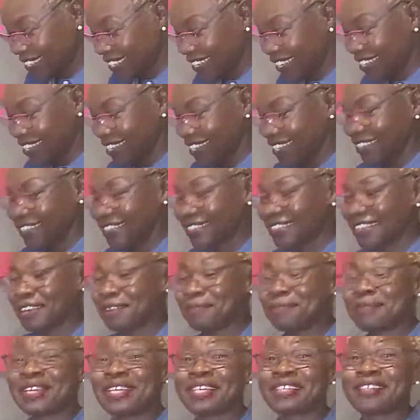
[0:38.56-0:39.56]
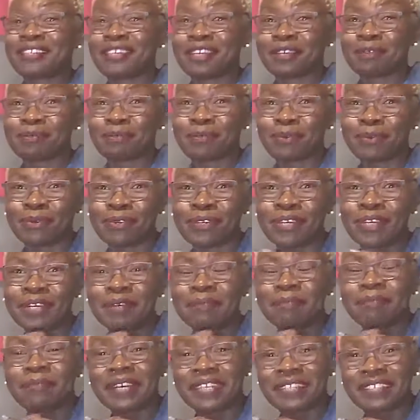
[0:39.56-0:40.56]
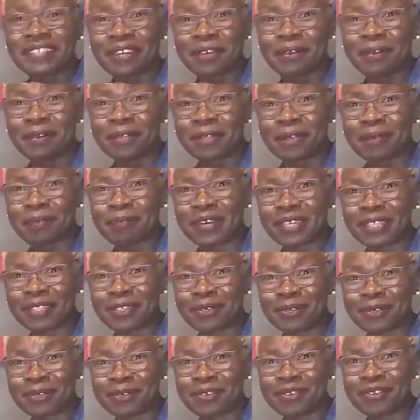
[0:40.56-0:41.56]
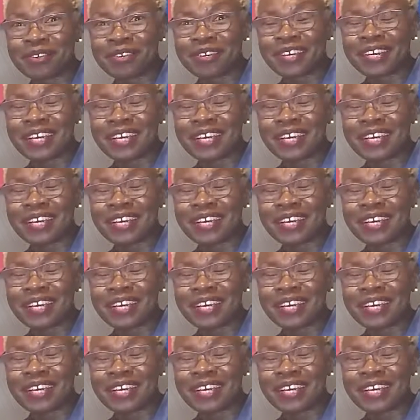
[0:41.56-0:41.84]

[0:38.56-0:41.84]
written this amazing book, Passing on the Baton.